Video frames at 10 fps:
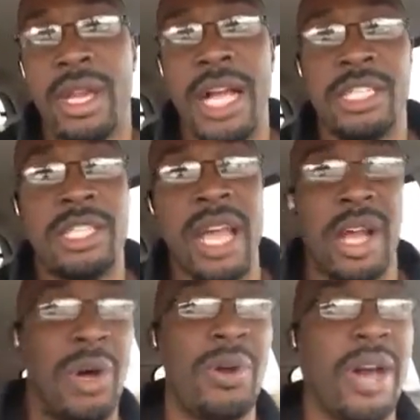Not just
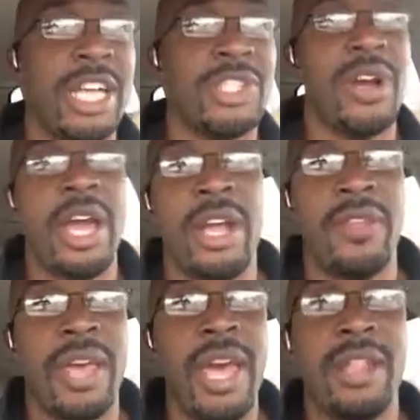like, oh no, I ain't trying to
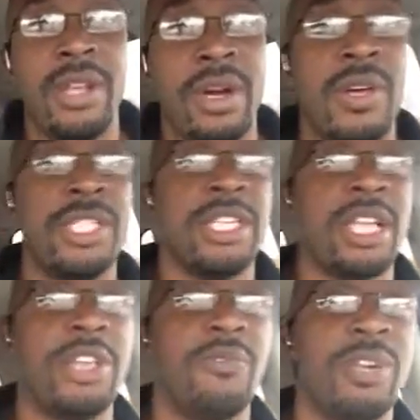hear that. You know, it's
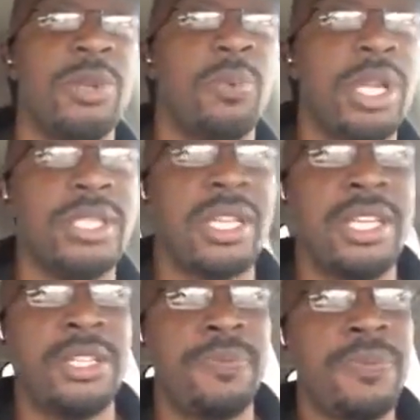just like you're really willing to
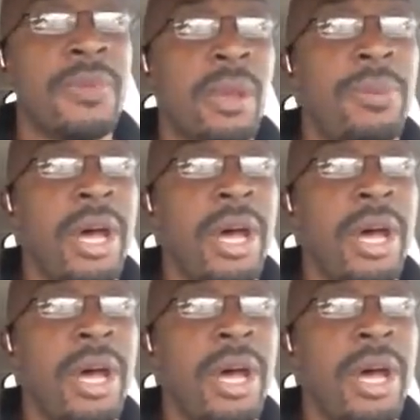listen.